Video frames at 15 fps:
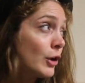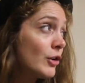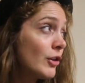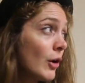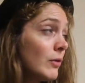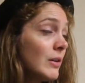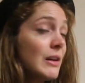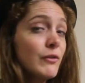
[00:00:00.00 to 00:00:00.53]
you
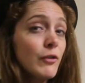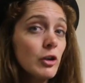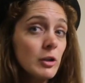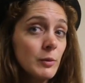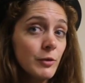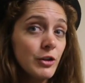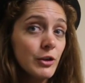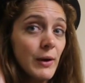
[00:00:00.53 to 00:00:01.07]
don't need
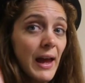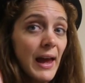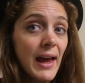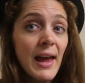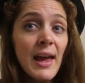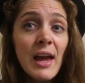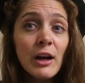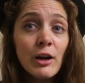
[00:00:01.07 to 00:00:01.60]
volume to your
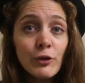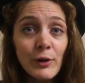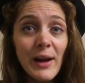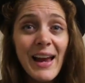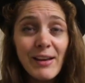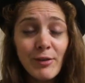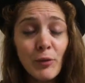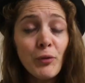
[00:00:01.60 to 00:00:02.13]
hair because your
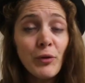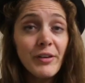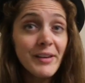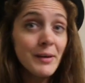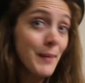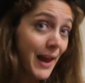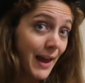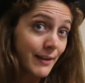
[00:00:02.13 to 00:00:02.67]
hair's a
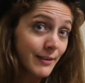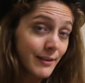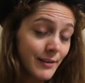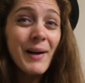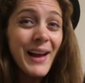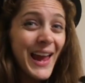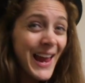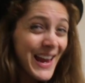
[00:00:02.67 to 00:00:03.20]
frizzy mess.
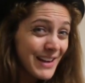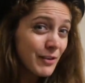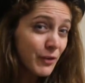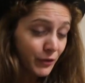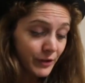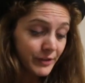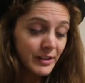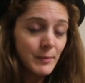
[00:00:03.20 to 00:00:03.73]
My hair is a
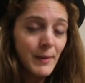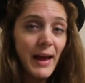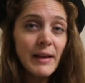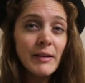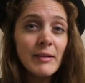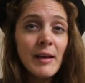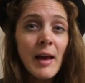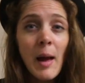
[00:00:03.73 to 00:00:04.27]
frizzy
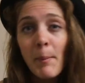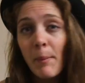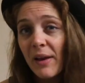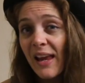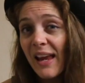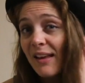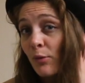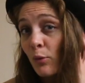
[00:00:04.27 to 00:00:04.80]
mess,
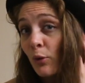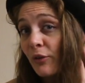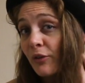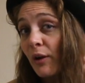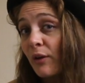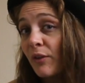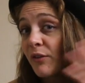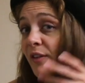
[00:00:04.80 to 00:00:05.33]
but it's
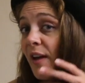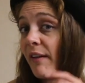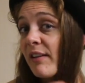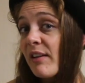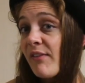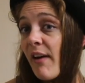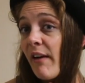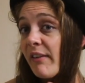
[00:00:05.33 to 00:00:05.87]
also
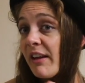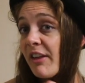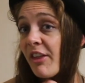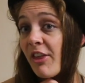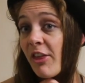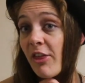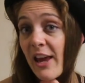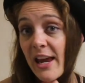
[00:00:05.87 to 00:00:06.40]
very, very
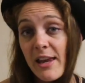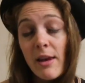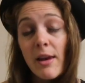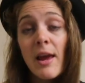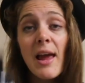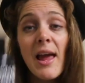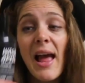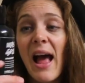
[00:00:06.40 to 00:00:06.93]

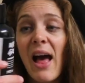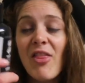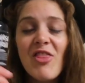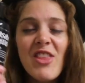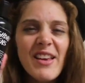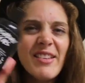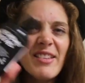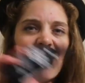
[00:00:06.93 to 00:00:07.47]
thin. And
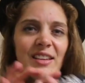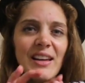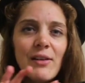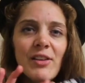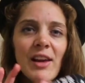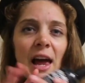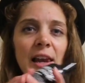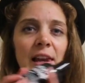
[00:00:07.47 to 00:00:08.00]
this just
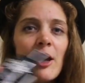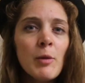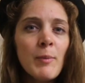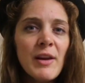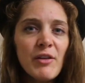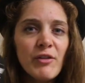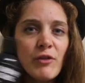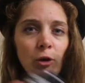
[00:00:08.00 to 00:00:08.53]
gives it a little
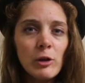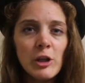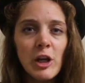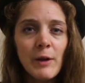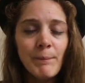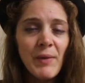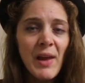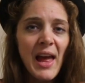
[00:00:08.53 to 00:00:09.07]
bit of
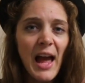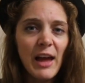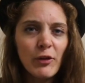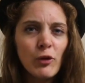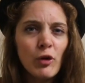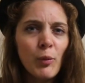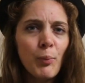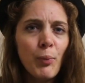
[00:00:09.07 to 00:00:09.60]
volume and
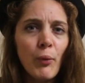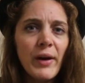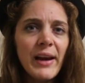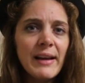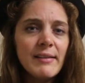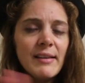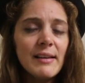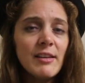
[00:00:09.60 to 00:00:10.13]
sort of
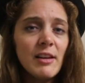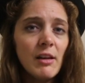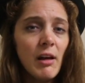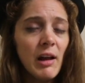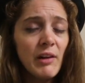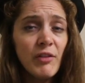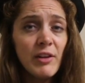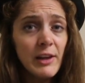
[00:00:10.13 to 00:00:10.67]
brings it to
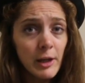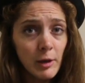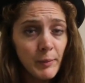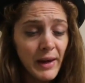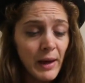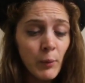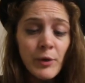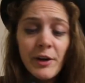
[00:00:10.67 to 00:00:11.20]
life a little
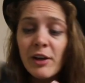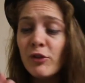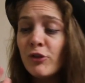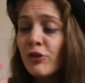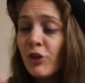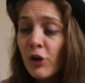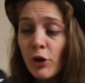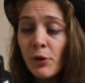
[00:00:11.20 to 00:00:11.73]
bit. What I
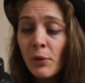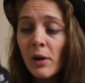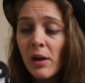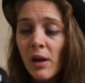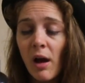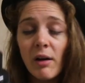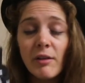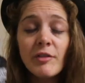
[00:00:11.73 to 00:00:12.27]
do
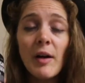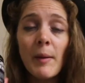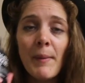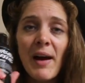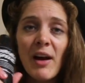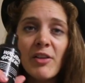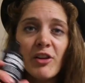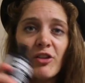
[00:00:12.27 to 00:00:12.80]
love
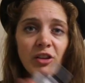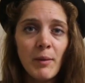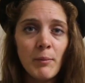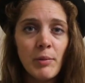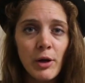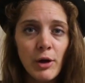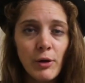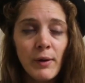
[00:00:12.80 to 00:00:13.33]
about this
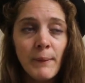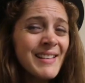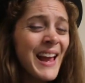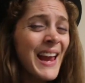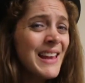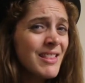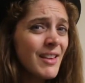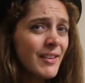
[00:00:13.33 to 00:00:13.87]
shampoo is
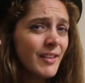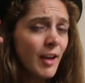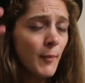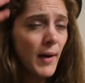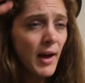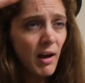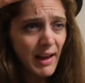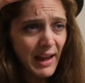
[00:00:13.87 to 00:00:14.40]
that in the
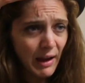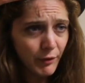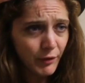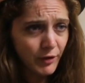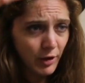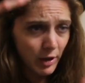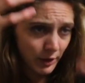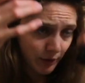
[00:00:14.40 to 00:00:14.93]
summer I have
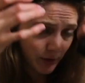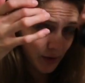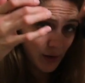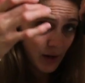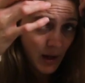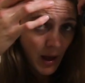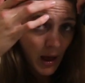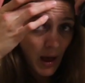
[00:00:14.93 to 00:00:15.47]
certain